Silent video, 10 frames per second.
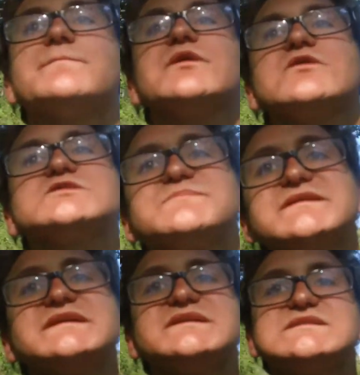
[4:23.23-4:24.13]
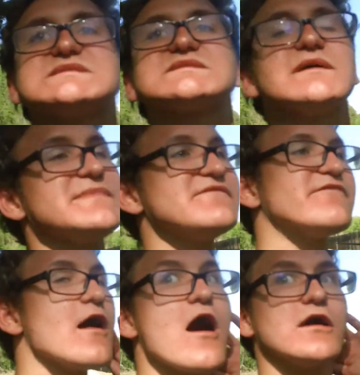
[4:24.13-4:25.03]
birds, please. Let me
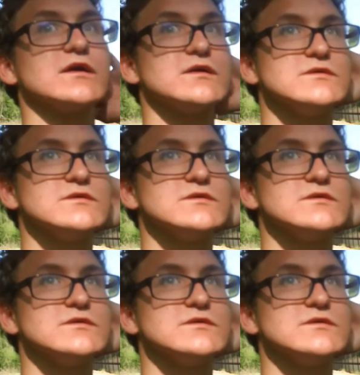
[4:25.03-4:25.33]
vlog.